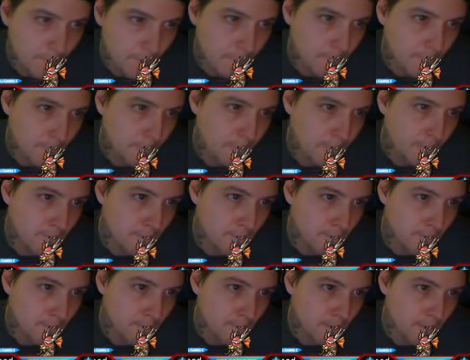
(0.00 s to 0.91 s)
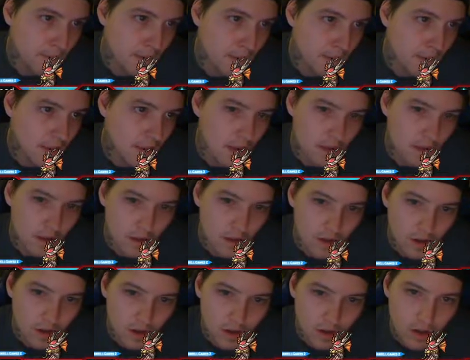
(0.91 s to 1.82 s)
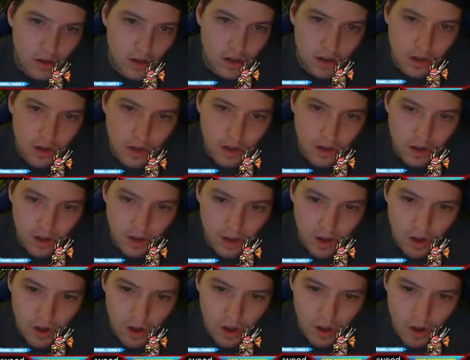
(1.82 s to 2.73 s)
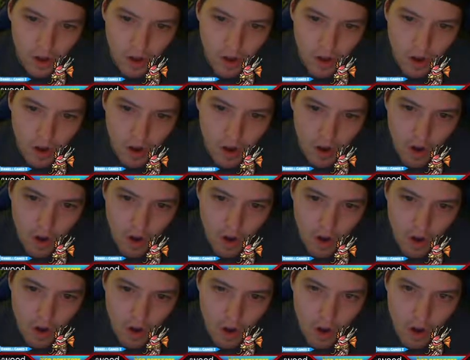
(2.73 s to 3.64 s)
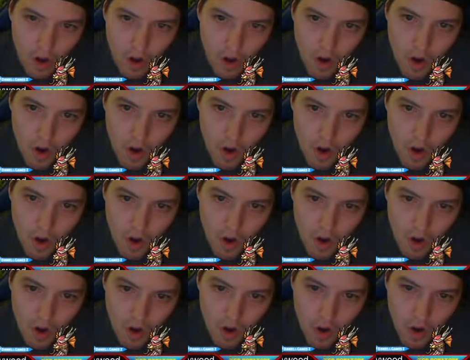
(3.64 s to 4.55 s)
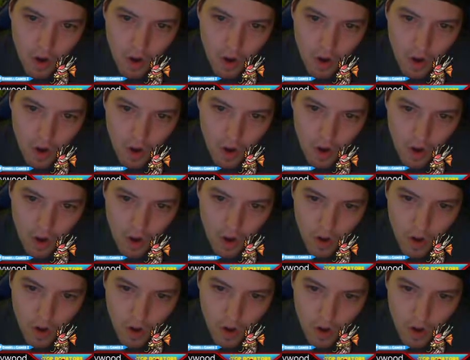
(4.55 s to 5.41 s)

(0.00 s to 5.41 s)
[no speech]